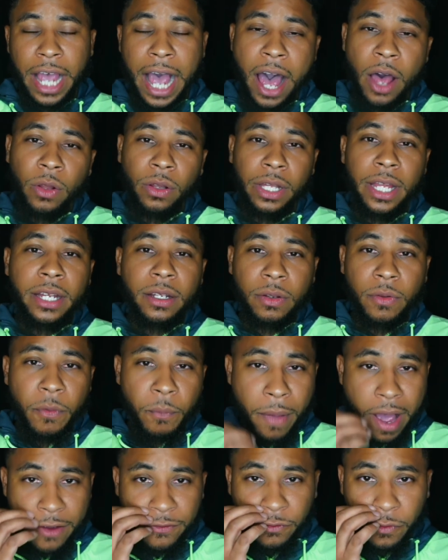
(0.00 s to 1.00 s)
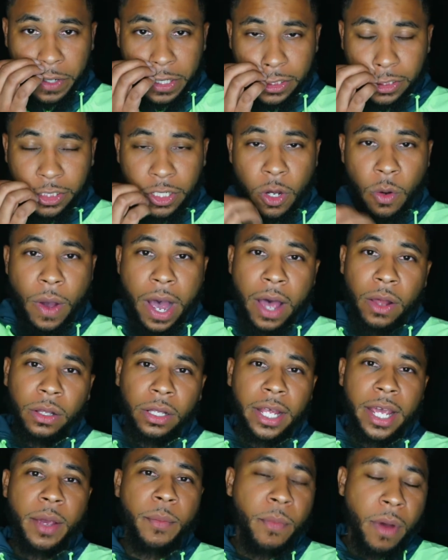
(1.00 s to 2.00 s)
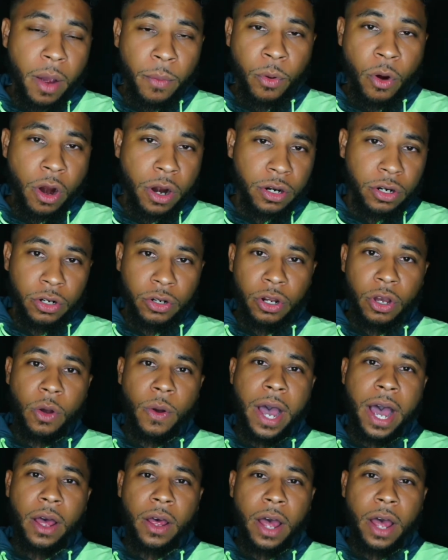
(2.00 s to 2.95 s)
I'll let my friends know. I'll let my partner know.